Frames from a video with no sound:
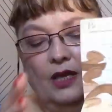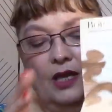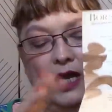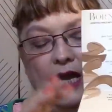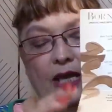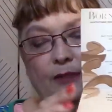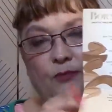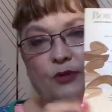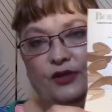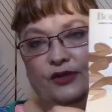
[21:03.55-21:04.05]

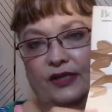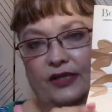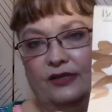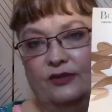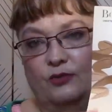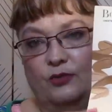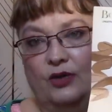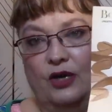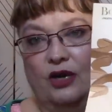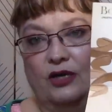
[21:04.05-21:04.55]
I put
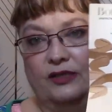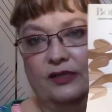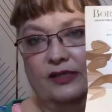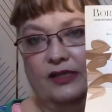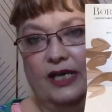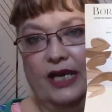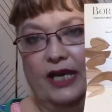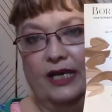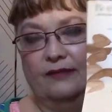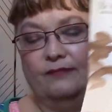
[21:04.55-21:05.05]
this one on
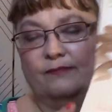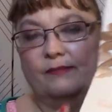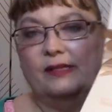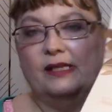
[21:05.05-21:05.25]
today.